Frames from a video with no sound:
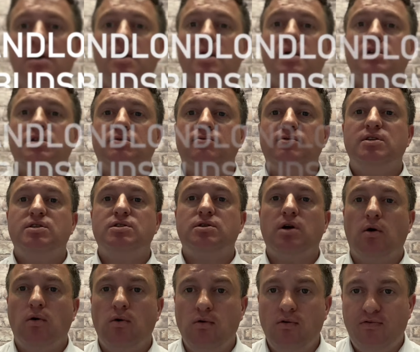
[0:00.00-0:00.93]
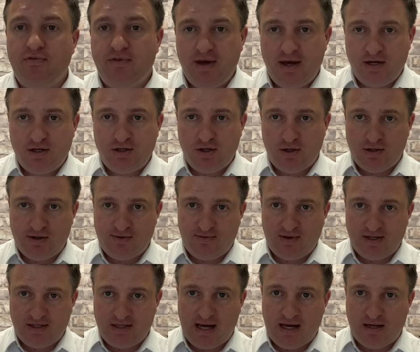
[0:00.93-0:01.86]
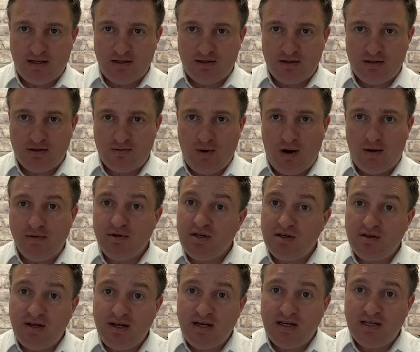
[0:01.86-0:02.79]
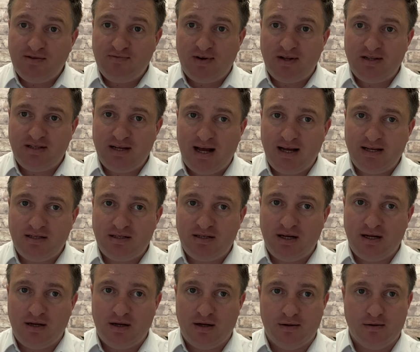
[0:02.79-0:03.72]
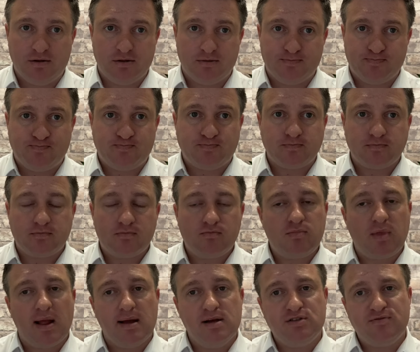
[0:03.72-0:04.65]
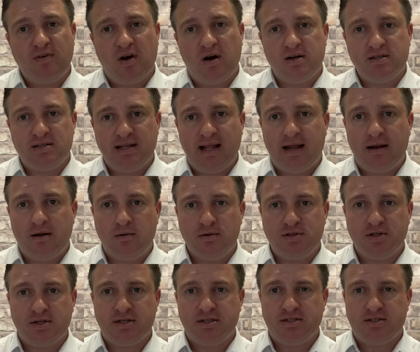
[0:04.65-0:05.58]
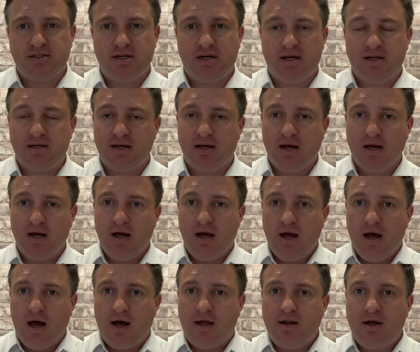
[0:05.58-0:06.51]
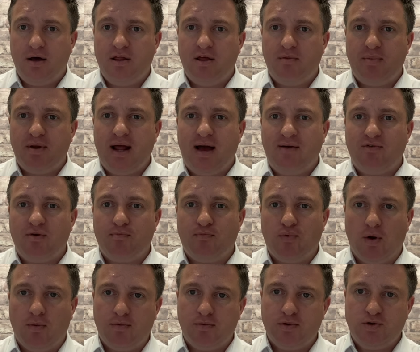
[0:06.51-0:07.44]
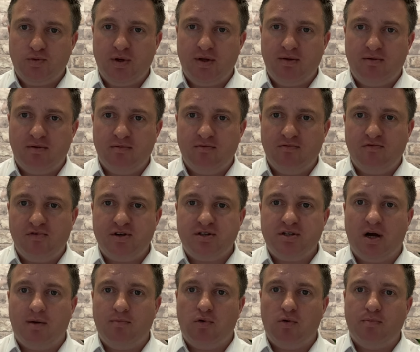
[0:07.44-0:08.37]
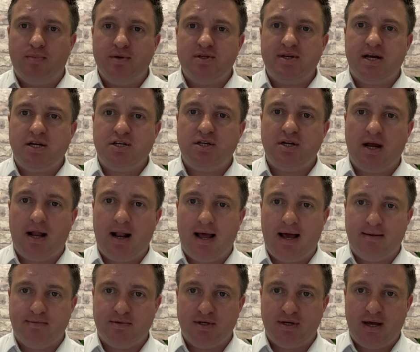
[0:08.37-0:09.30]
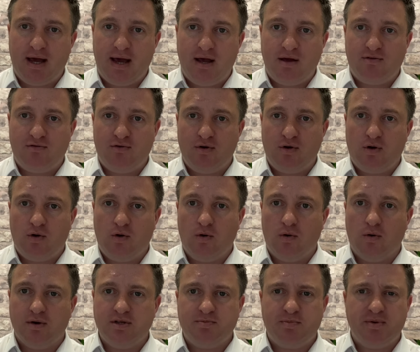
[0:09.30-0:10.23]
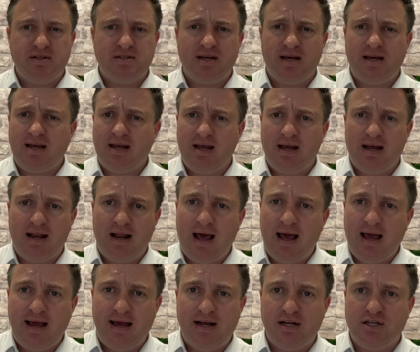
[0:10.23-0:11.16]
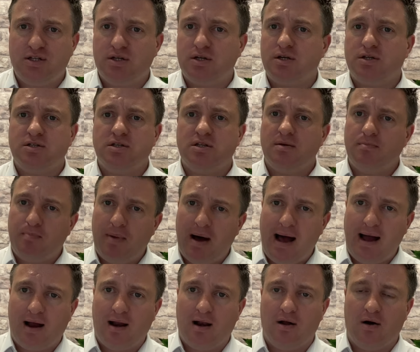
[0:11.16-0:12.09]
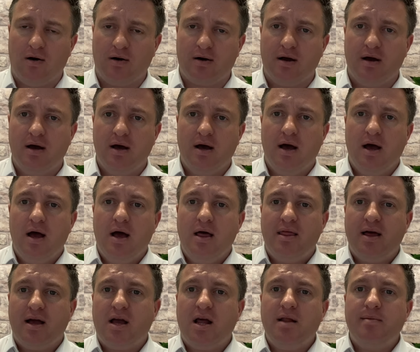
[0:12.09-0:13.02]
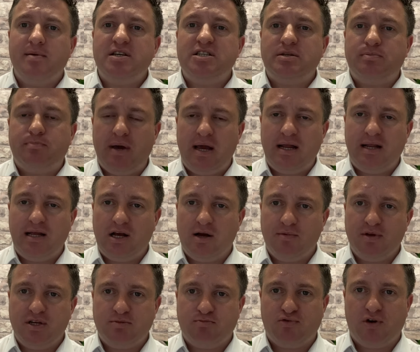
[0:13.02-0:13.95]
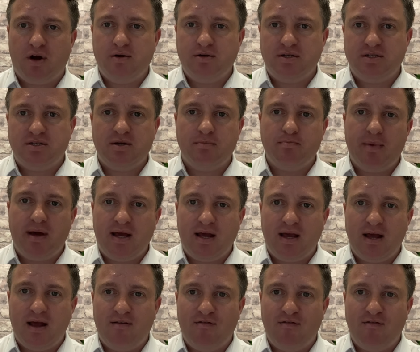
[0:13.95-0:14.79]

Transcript: to resolve the issues for the tenants as well, which I think is fantastic news. As far as landlords are concerned, I know they've been having problems with, for example, possession claims and getting through court. It's been taking an age because of the backlog. They're going to be speeding up this process and making it